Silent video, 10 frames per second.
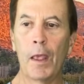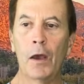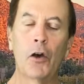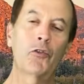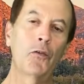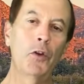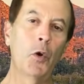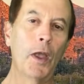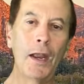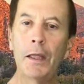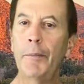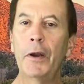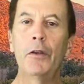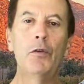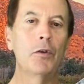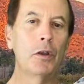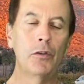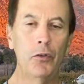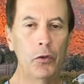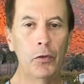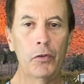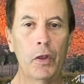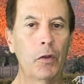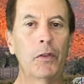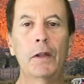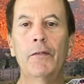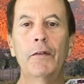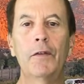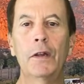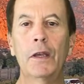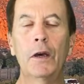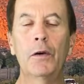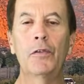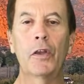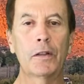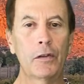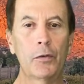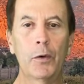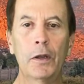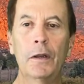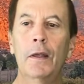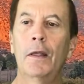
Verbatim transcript: Also, you know, anybody who can use healthy living videos like this one,